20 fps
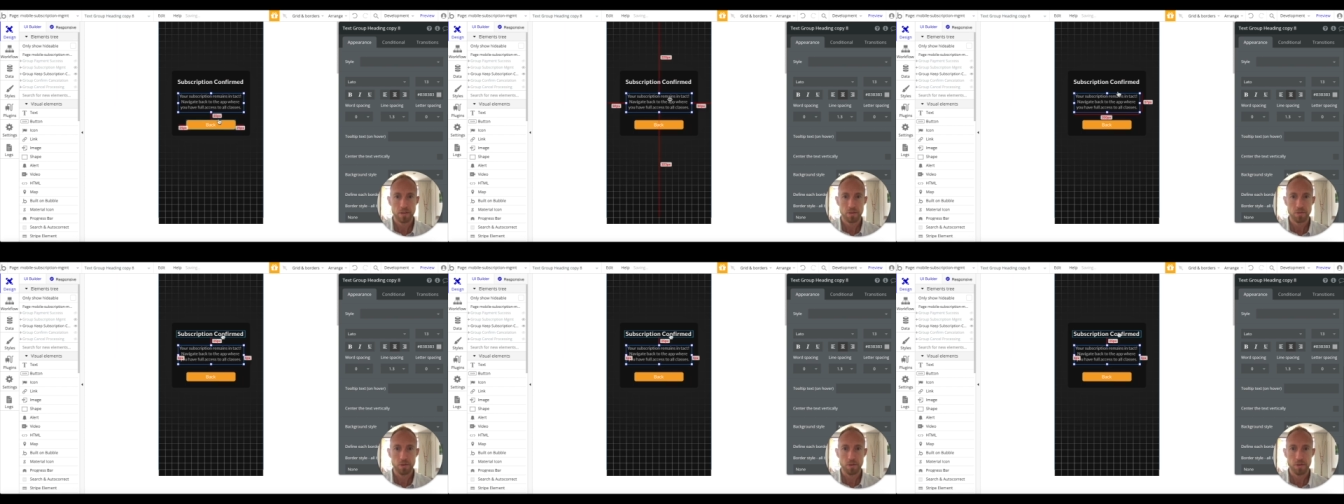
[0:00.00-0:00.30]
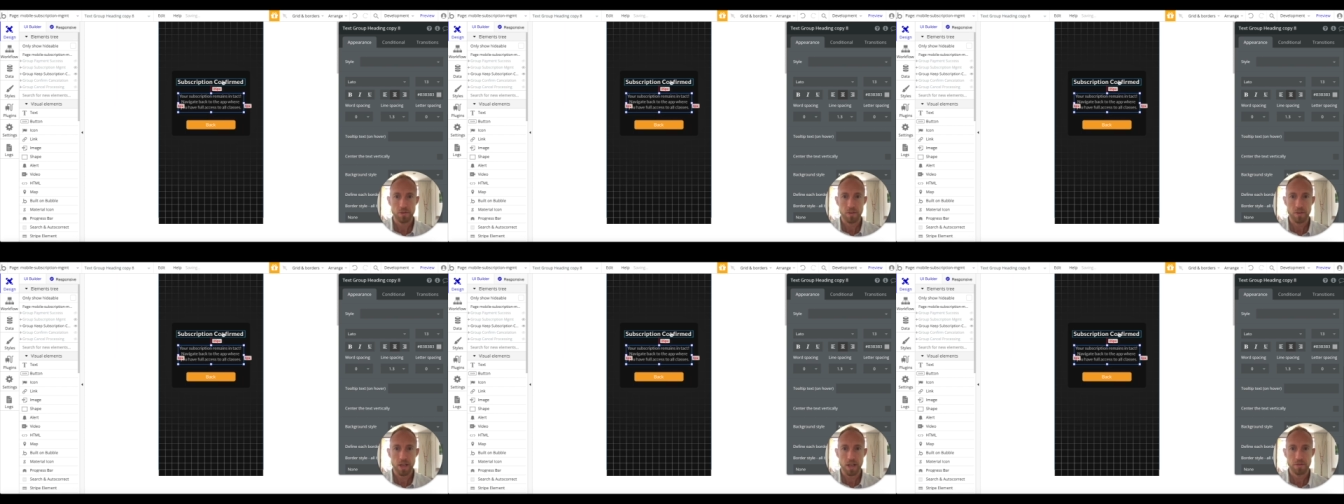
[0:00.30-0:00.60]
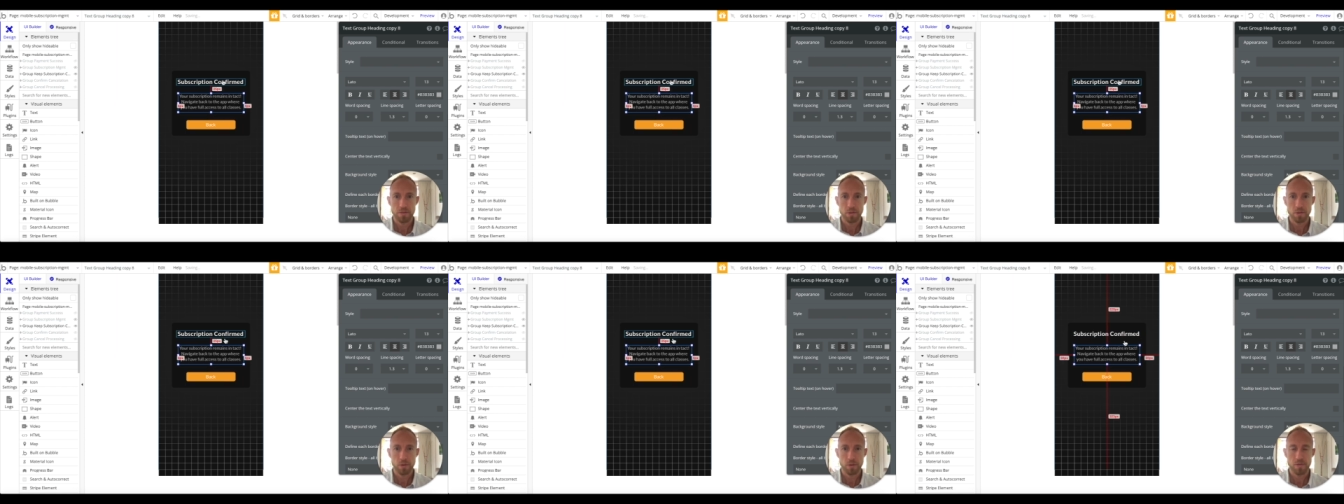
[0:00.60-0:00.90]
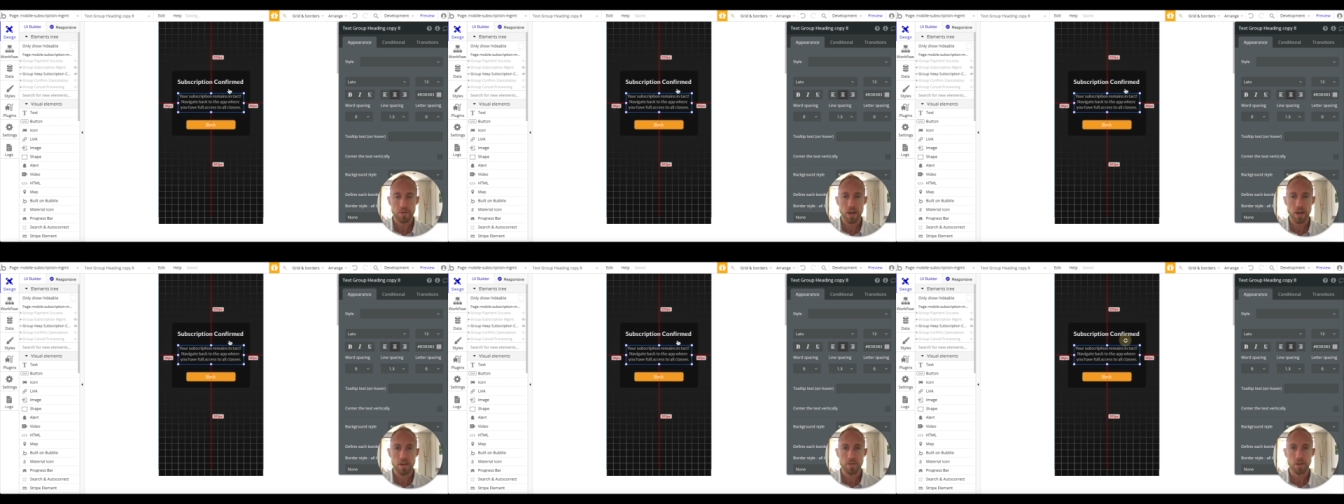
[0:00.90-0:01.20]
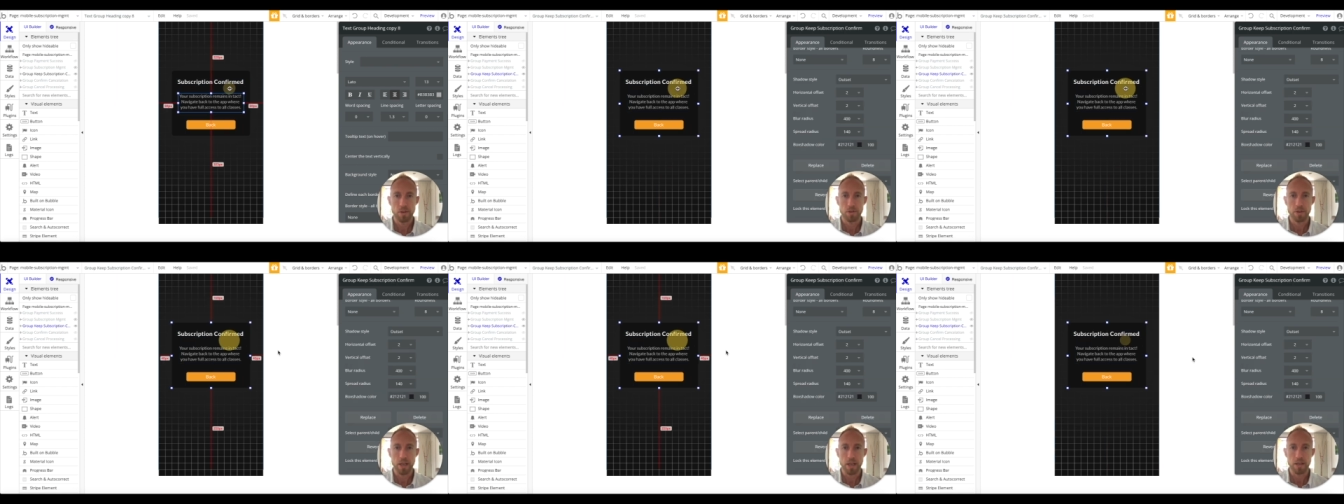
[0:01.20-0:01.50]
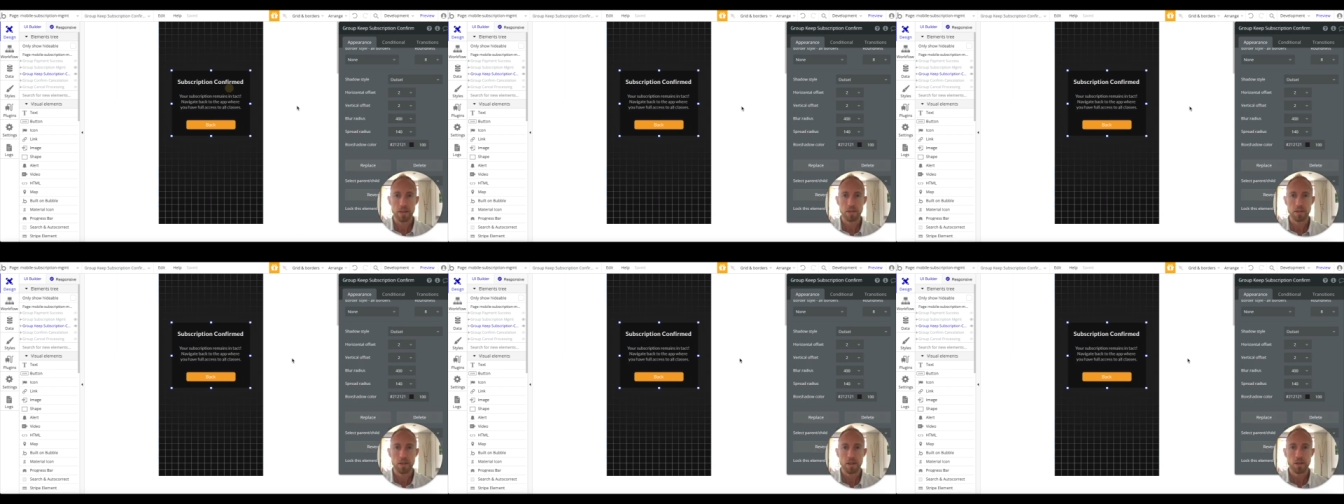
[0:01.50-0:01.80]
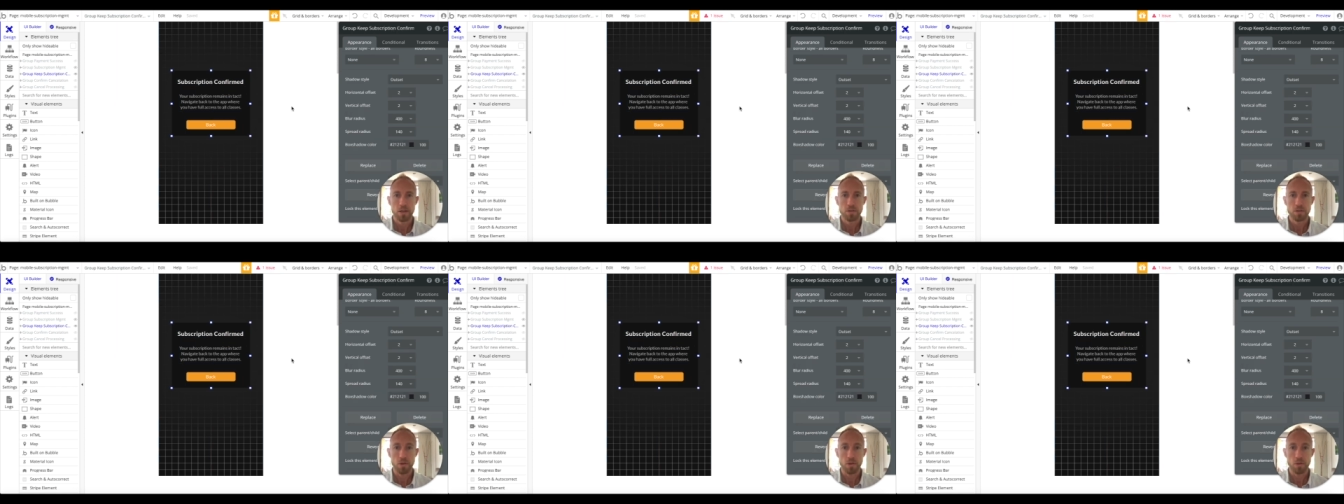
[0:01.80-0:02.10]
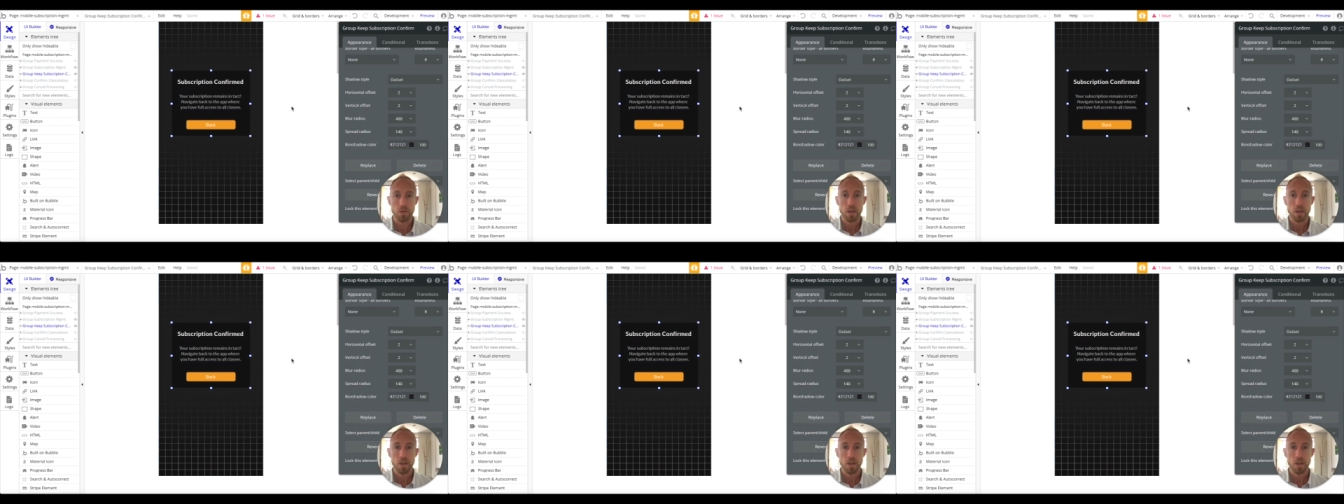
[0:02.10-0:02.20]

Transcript: 25, 25. Okay, so